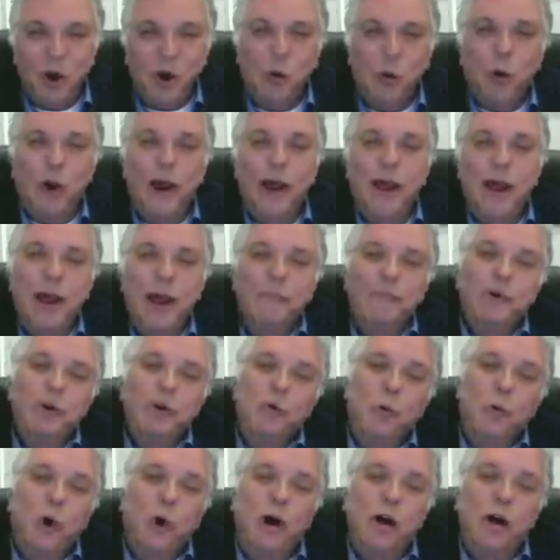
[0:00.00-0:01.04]
What happened
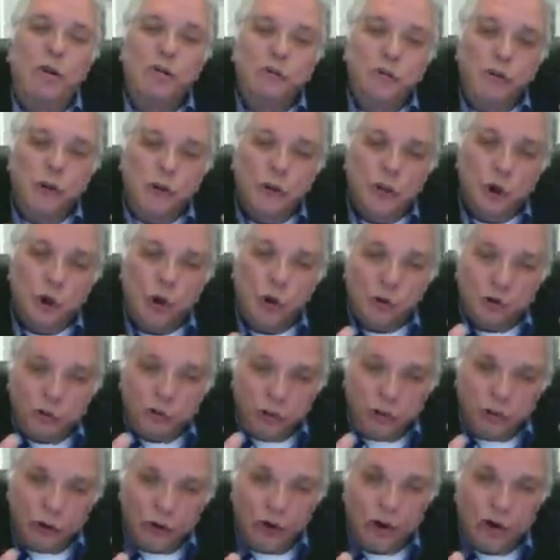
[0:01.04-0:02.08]
was for those
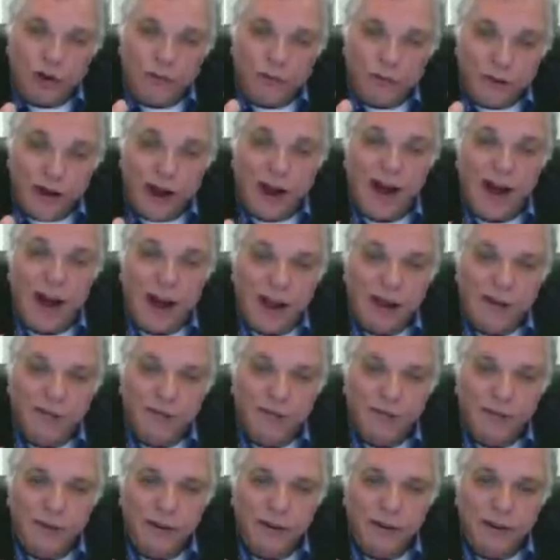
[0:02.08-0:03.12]
35
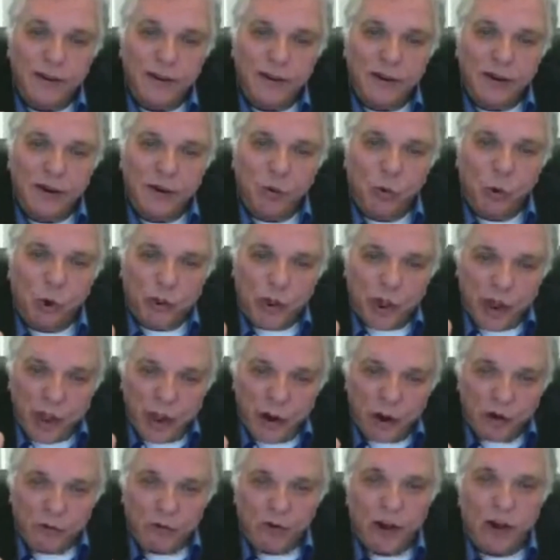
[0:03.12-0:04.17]
where the
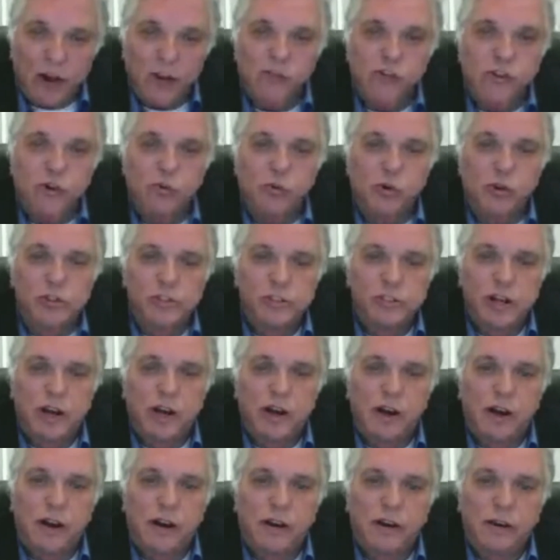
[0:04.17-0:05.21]
intervention was
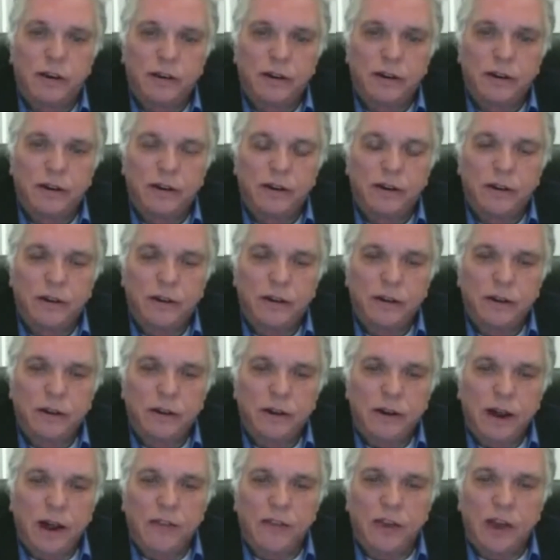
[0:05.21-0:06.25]
done,
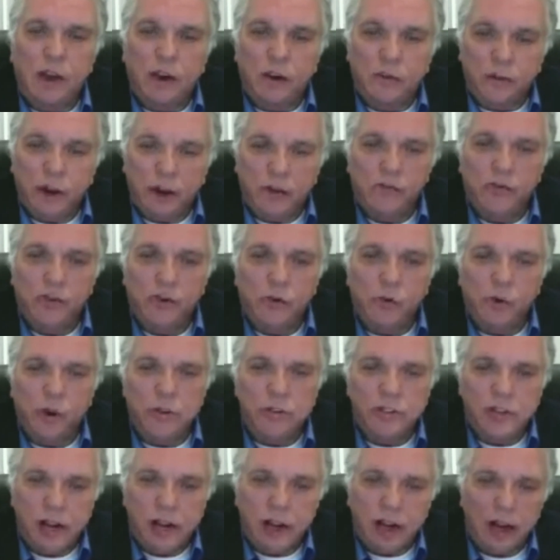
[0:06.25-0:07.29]
and the intervention
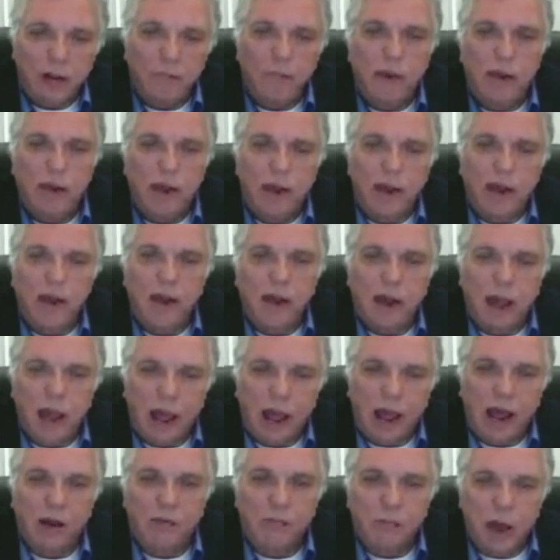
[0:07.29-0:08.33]
was ABA
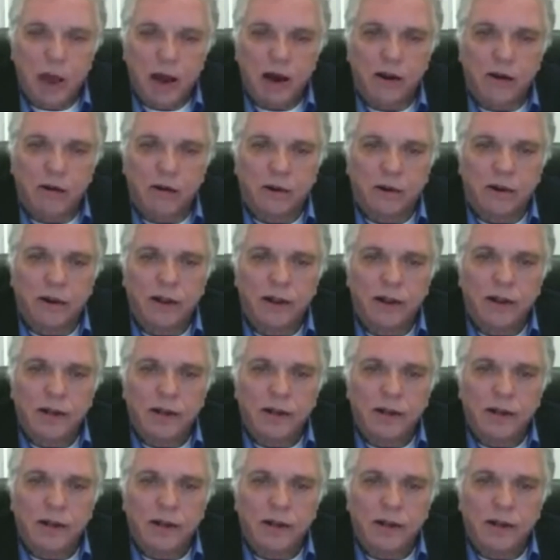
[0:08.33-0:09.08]
and medical,